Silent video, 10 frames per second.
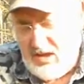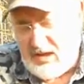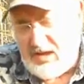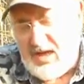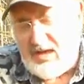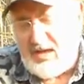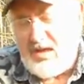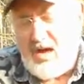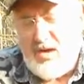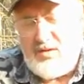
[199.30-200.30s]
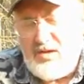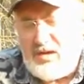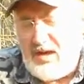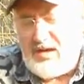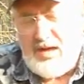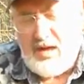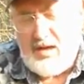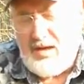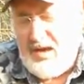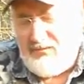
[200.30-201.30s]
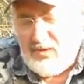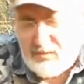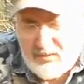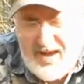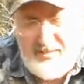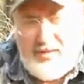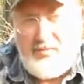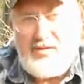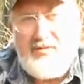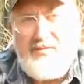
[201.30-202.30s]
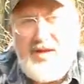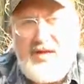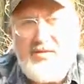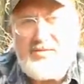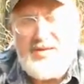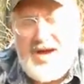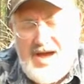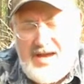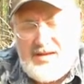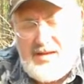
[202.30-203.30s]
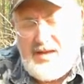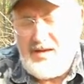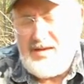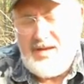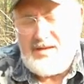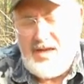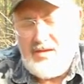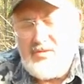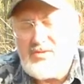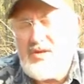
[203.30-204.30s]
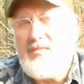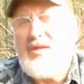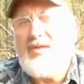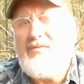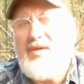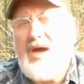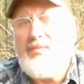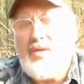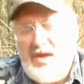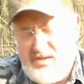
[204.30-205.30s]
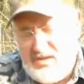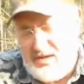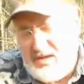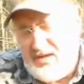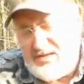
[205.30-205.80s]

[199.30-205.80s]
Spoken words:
You can take the call, you can get it, if you grab it with your fingers tight, it kills some of the vibration.